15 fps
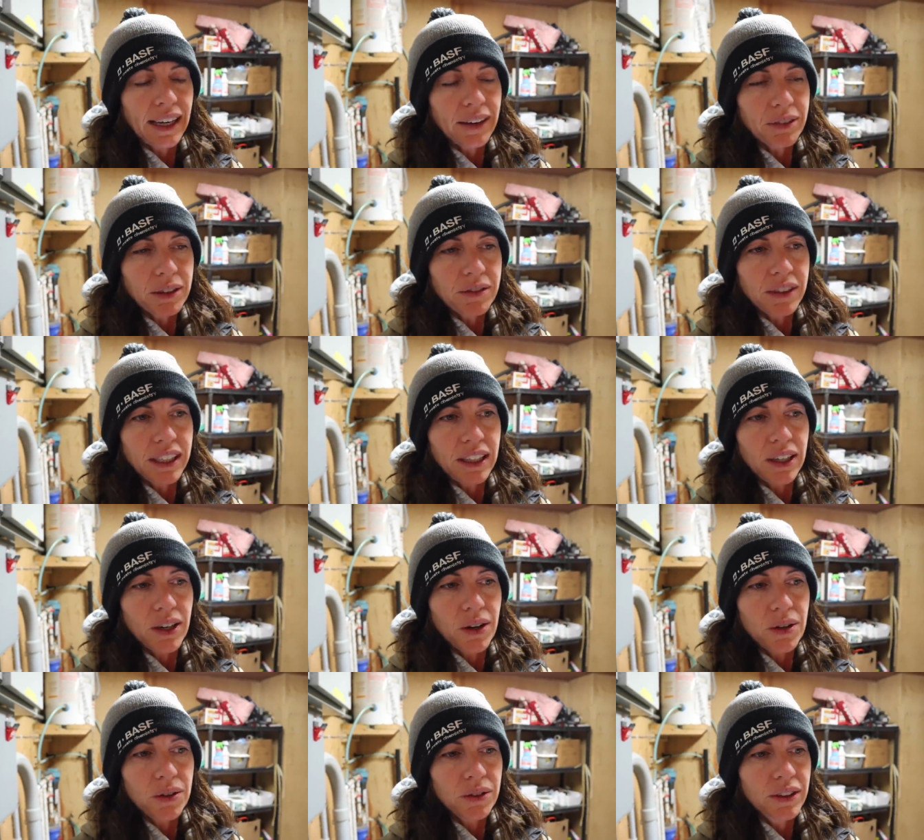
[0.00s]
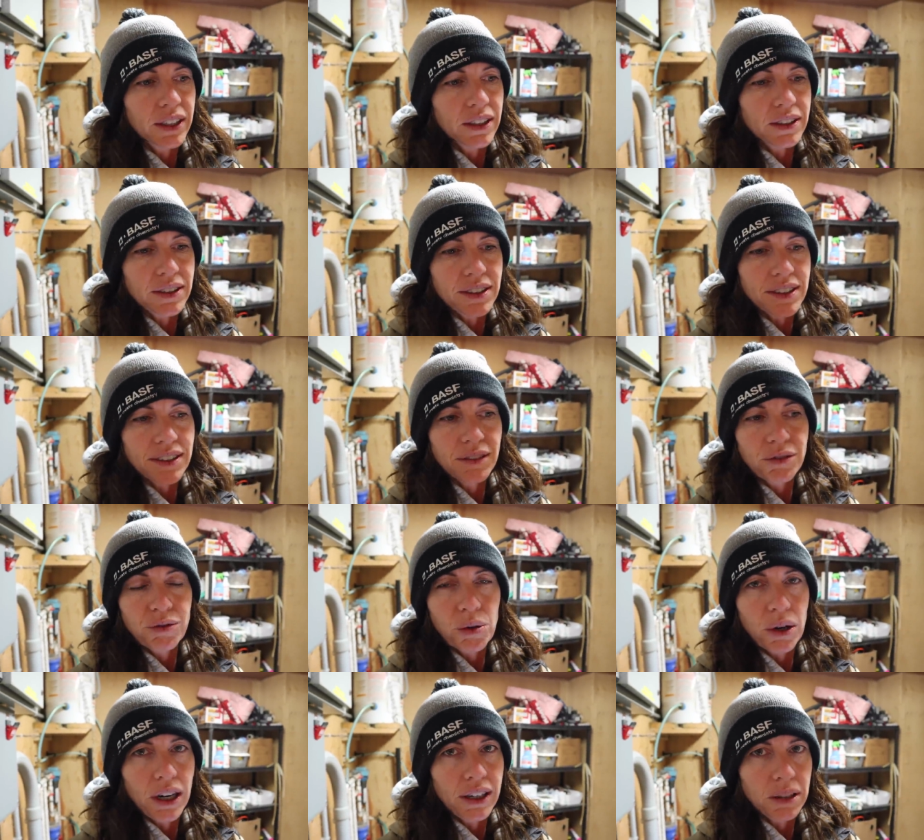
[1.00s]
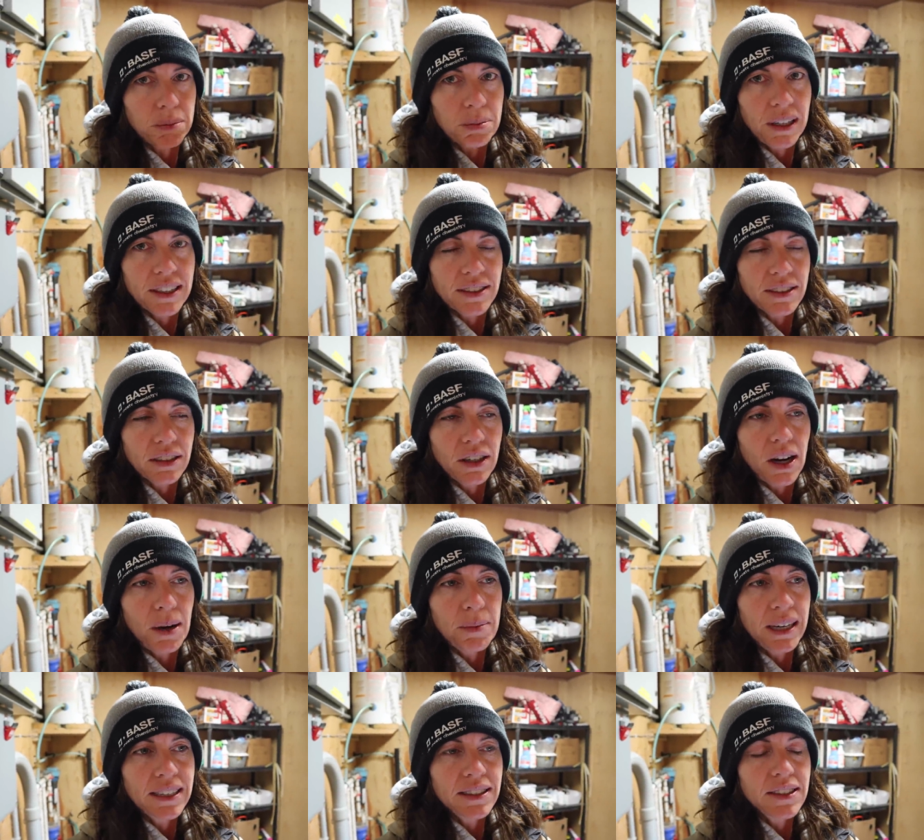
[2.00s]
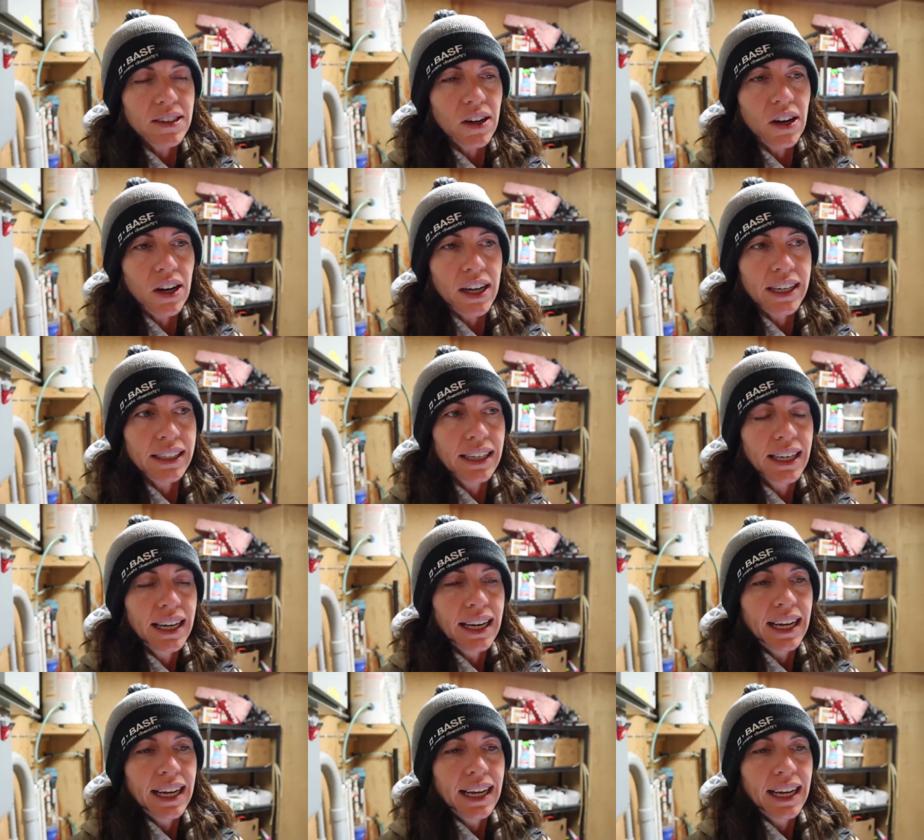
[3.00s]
every video there's 400+ comments on,